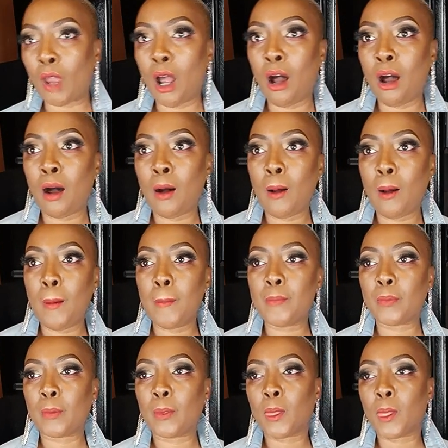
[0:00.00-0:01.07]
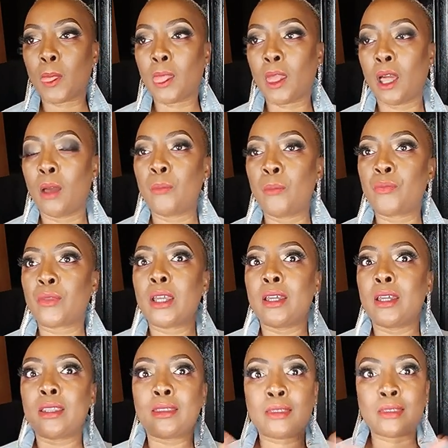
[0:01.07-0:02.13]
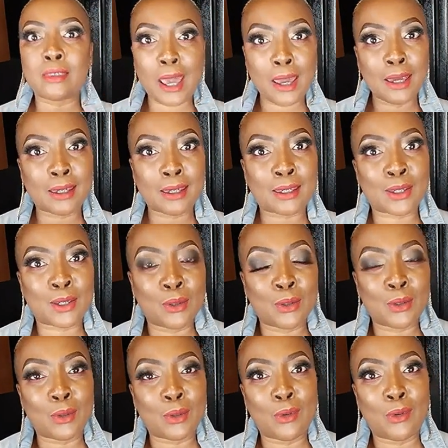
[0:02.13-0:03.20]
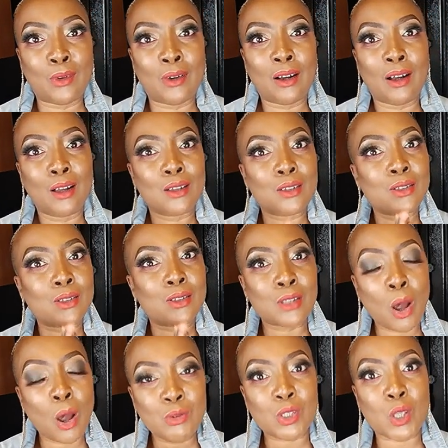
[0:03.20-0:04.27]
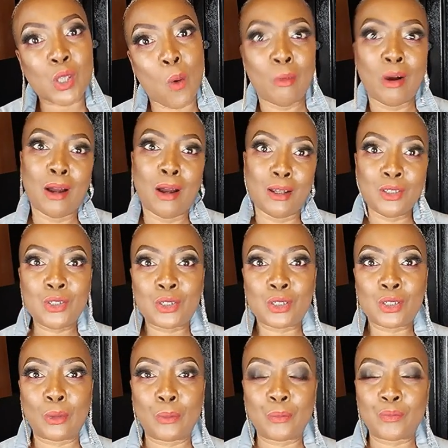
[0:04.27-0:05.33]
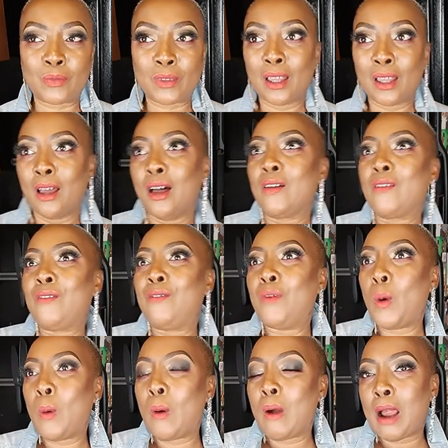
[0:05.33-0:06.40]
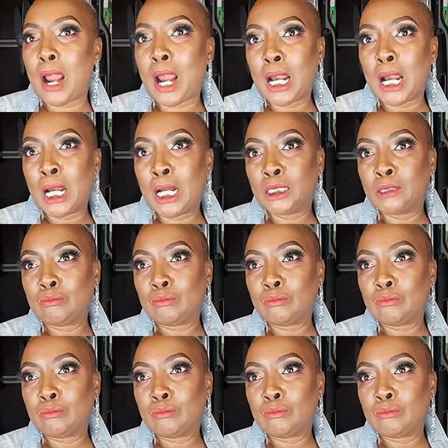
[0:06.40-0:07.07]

Um, thank you so, so much for,